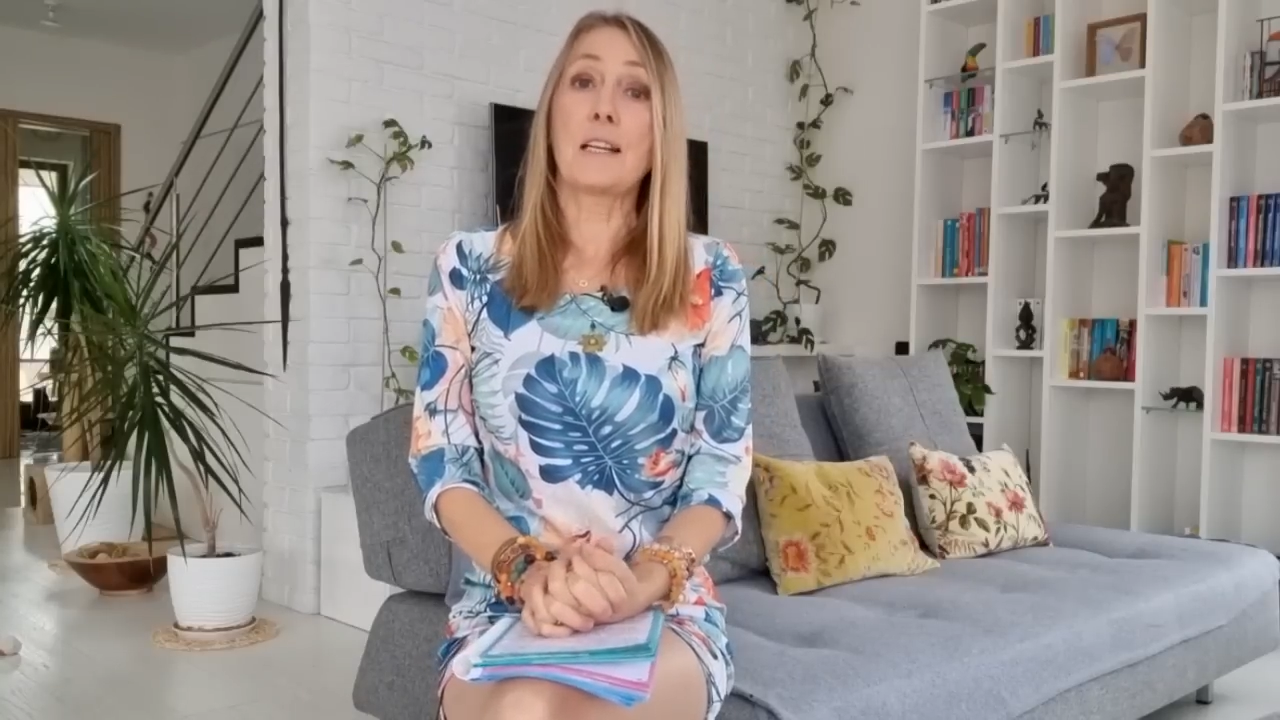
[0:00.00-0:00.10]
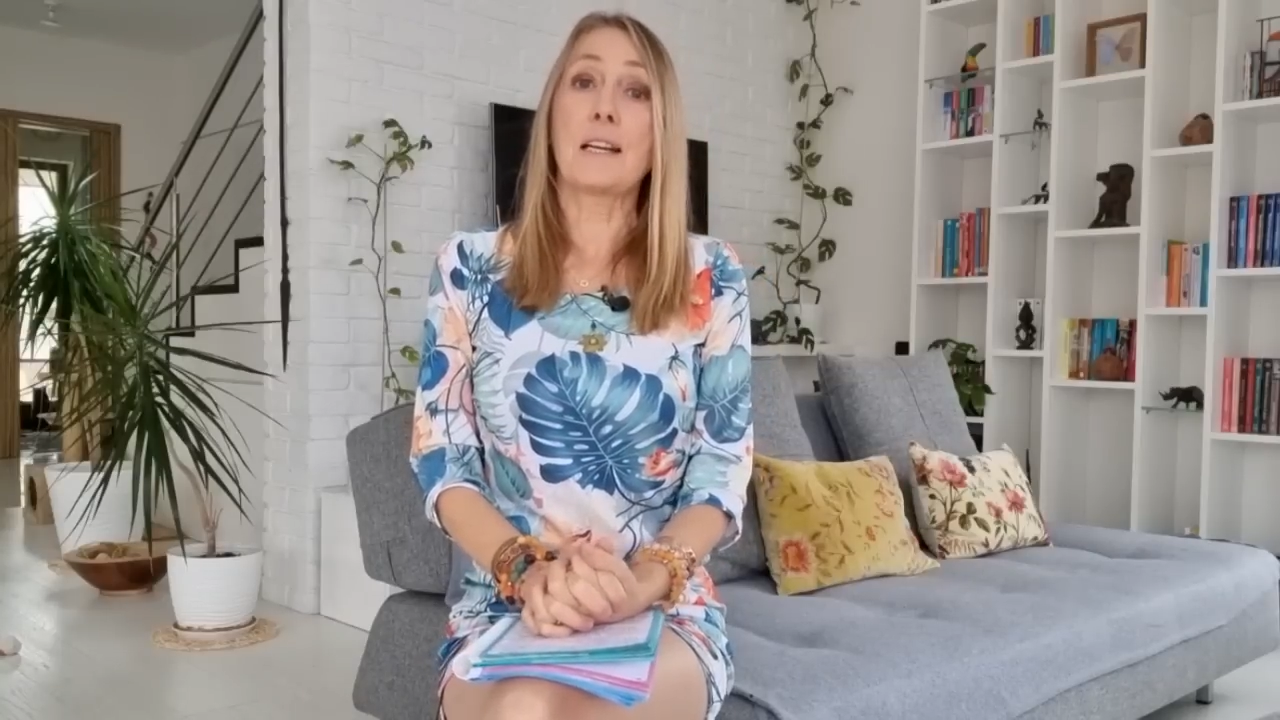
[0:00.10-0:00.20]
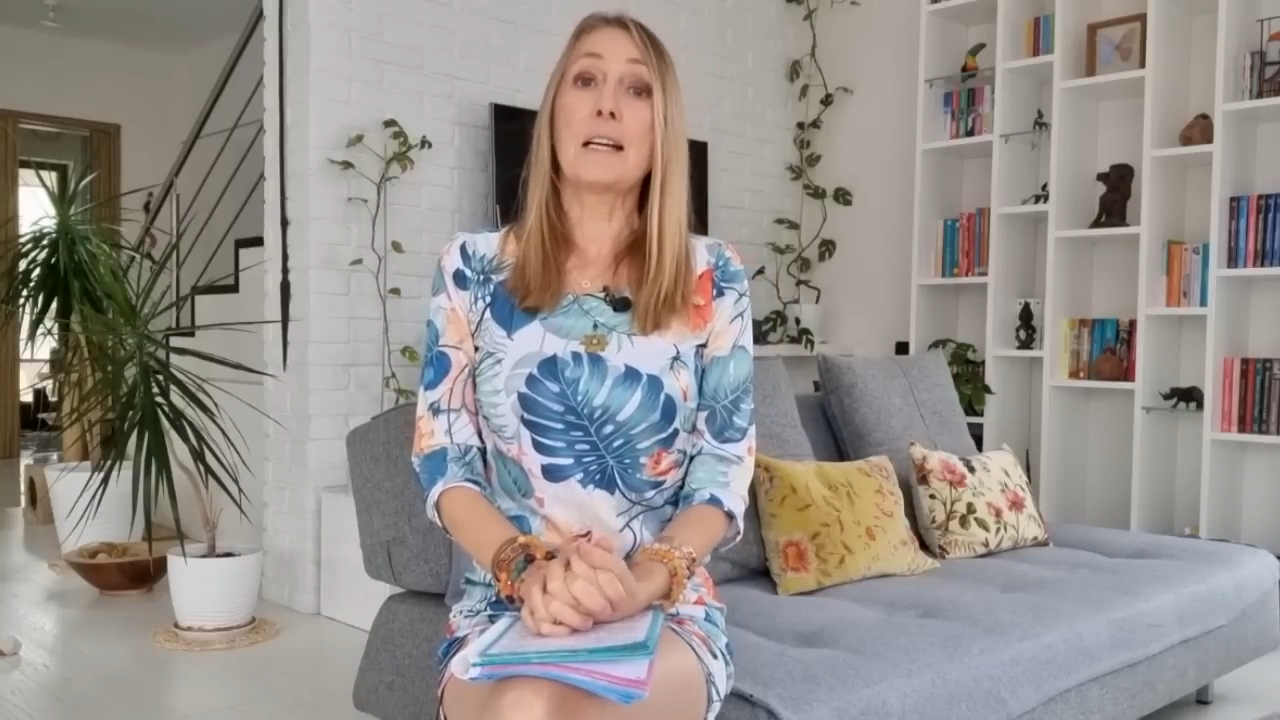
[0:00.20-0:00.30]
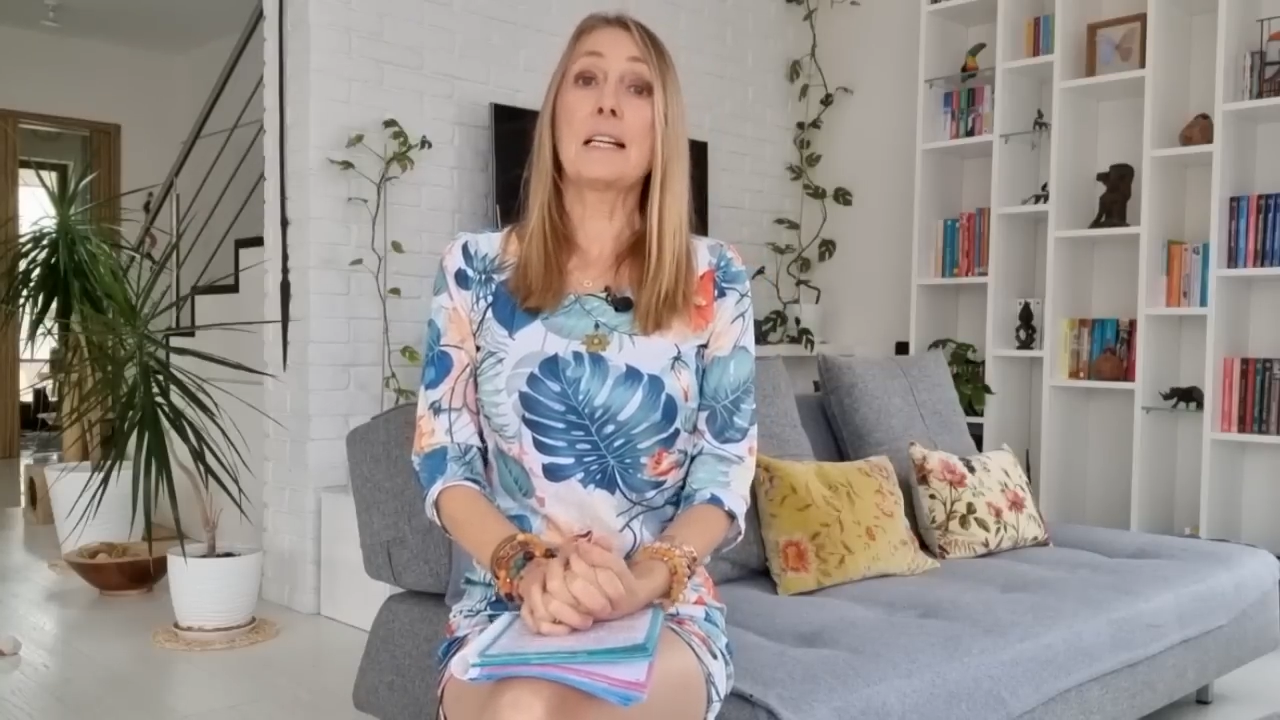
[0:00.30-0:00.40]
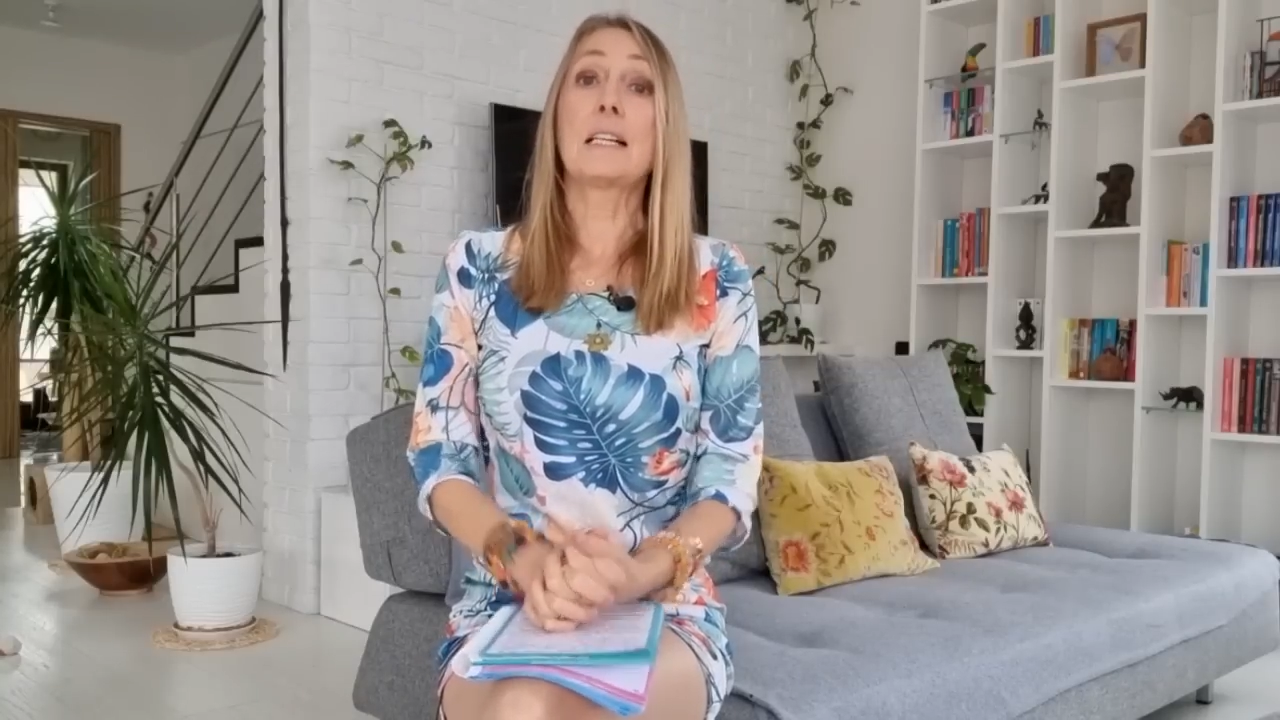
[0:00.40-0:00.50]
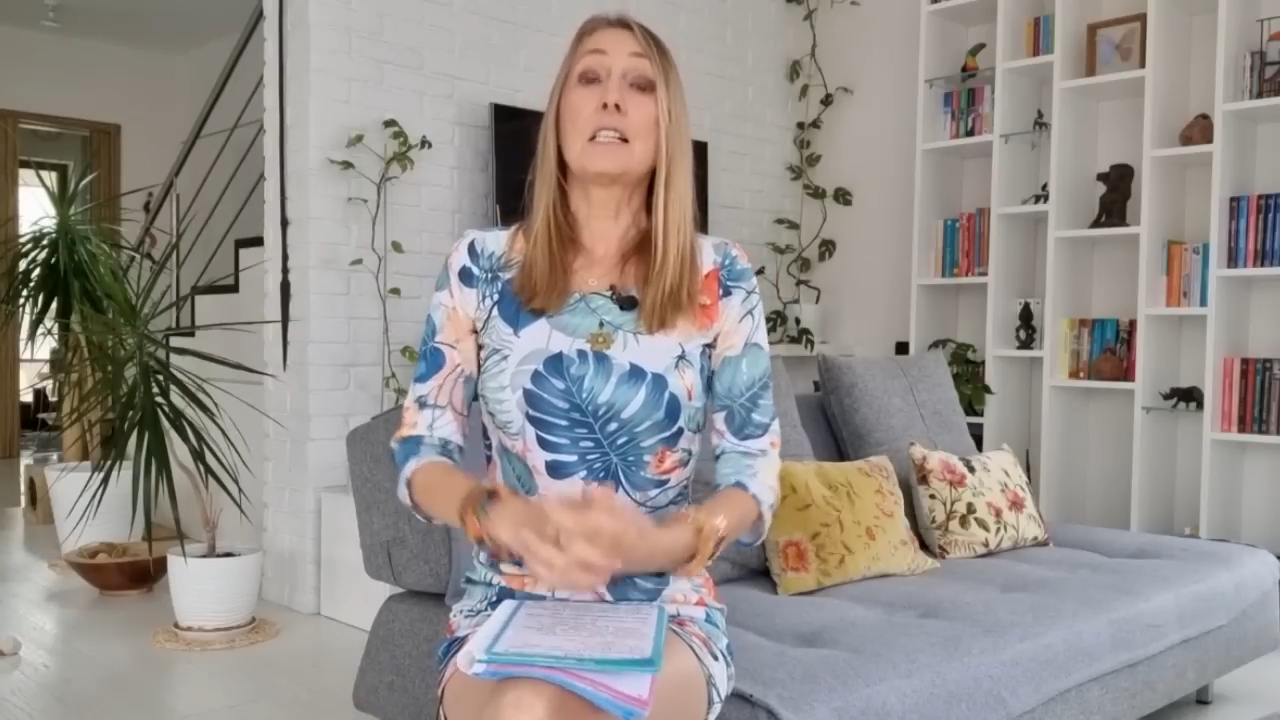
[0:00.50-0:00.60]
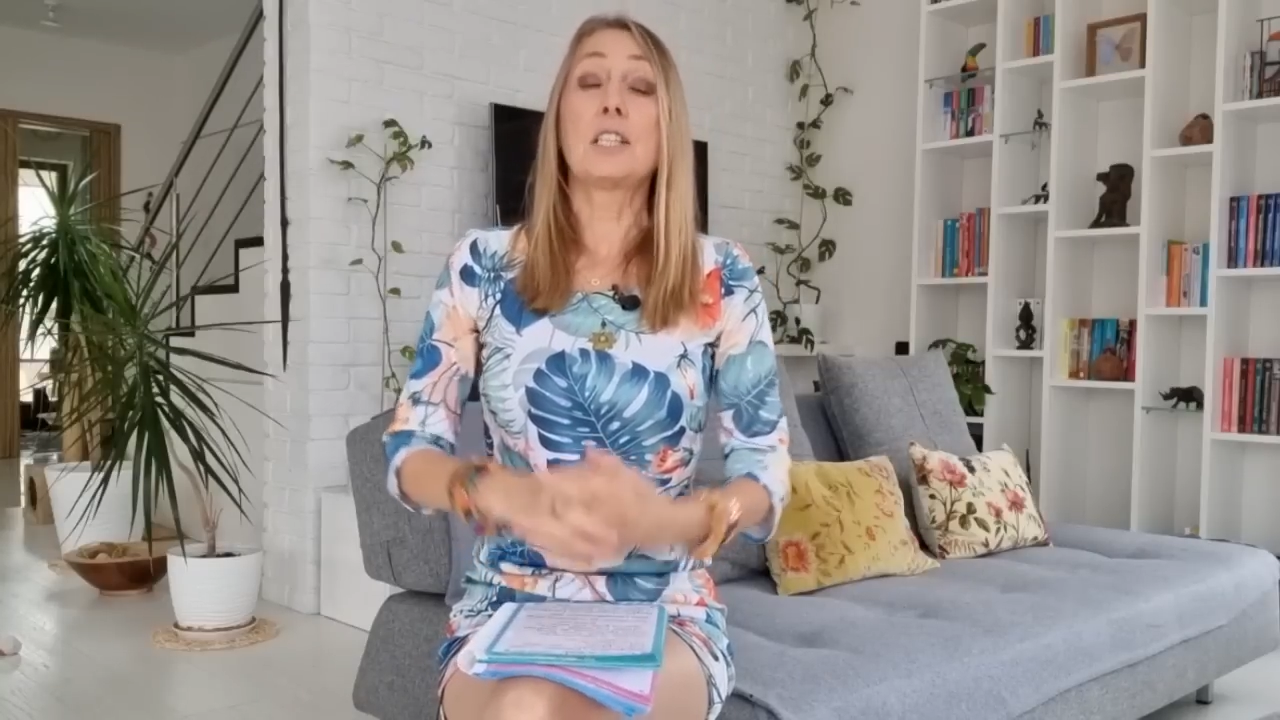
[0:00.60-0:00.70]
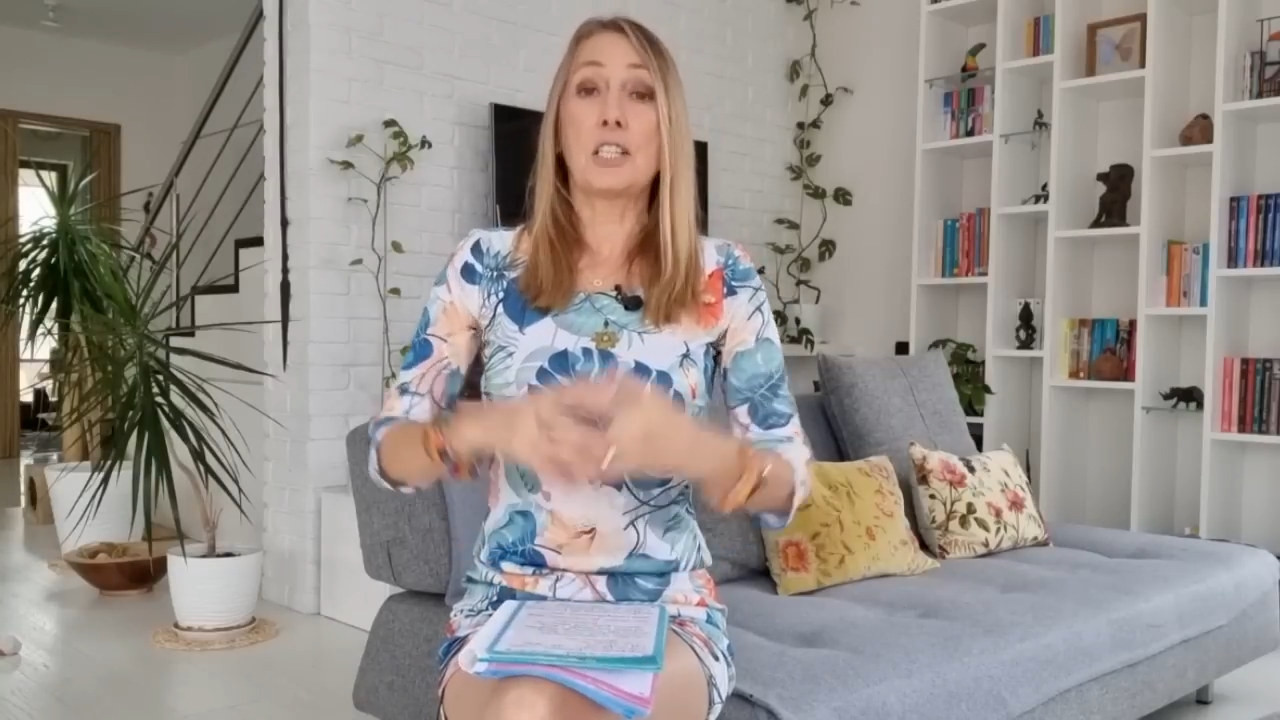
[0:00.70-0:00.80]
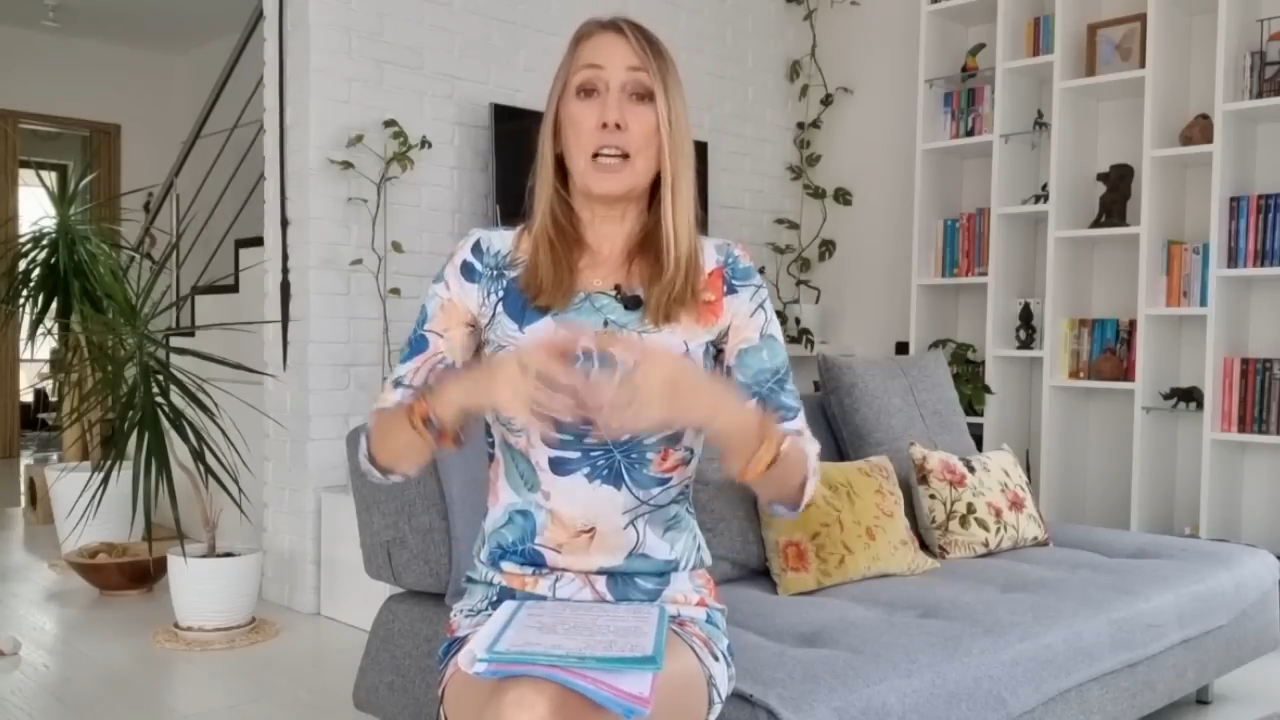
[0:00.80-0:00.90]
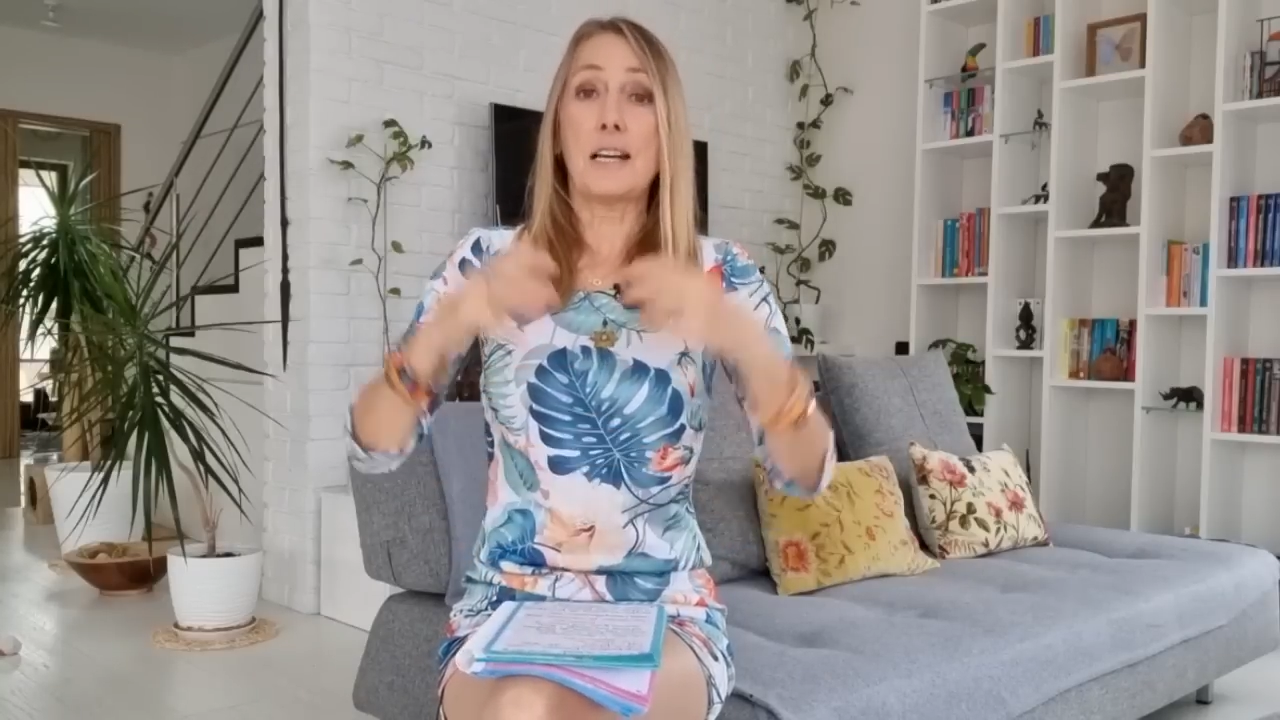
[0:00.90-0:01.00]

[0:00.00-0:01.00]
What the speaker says: simplistic way